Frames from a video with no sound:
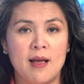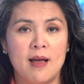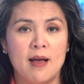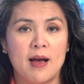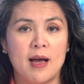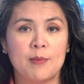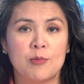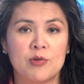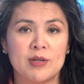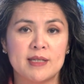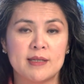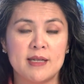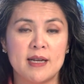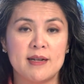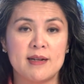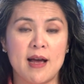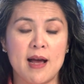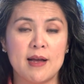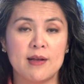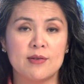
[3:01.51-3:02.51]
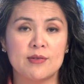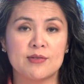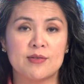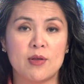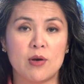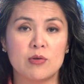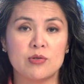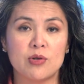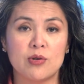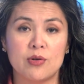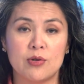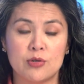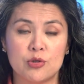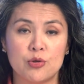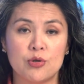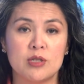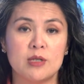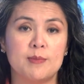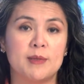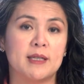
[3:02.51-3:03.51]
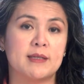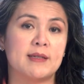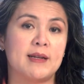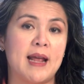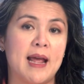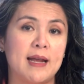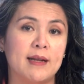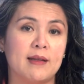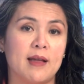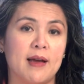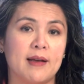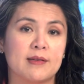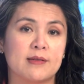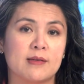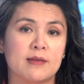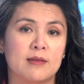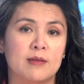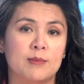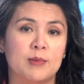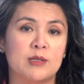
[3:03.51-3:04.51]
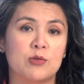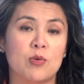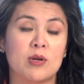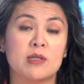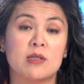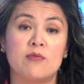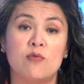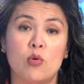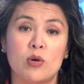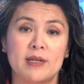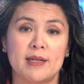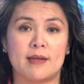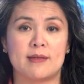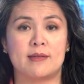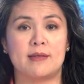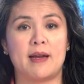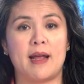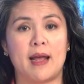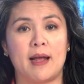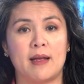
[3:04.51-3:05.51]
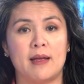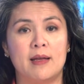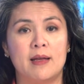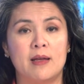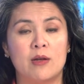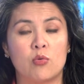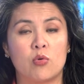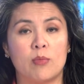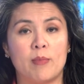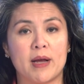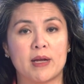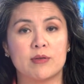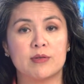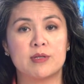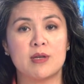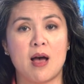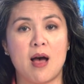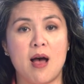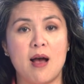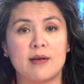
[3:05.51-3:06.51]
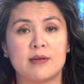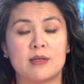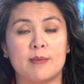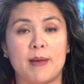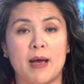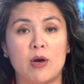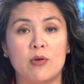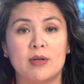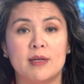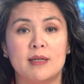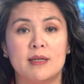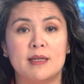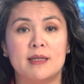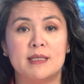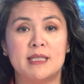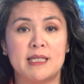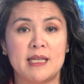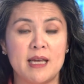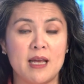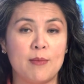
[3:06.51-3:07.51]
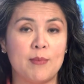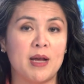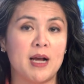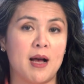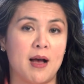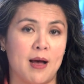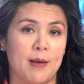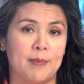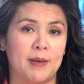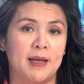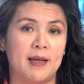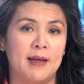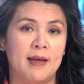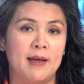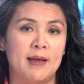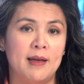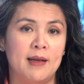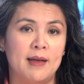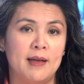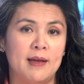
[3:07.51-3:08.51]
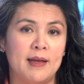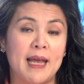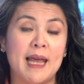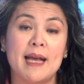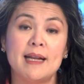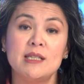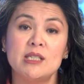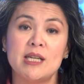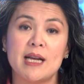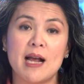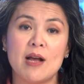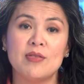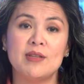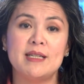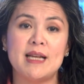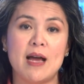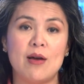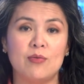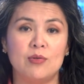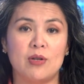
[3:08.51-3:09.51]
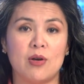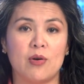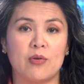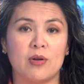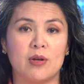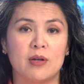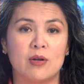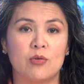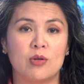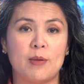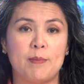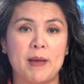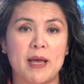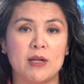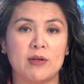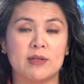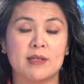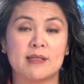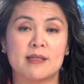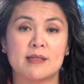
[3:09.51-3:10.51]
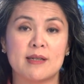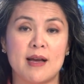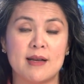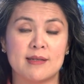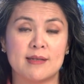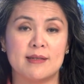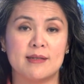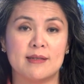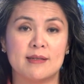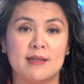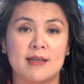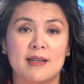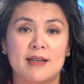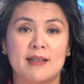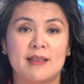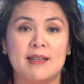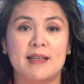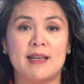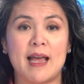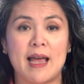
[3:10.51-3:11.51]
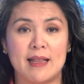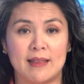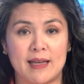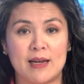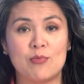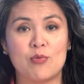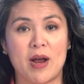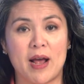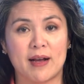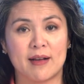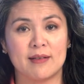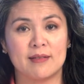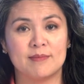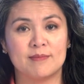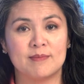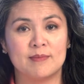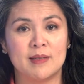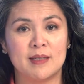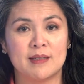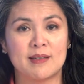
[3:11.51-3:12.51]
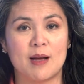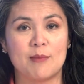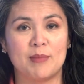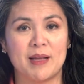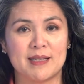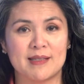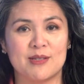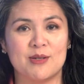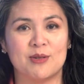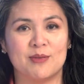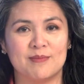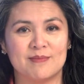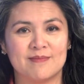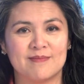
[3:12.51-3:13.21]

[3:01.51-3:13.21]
I'm Christine Niles. Those are your Church Militant headlines. Please watch The Vortex today, where Michael talks about teaming up. And check out The Download, where the panel discusses the LA rec. God bless you.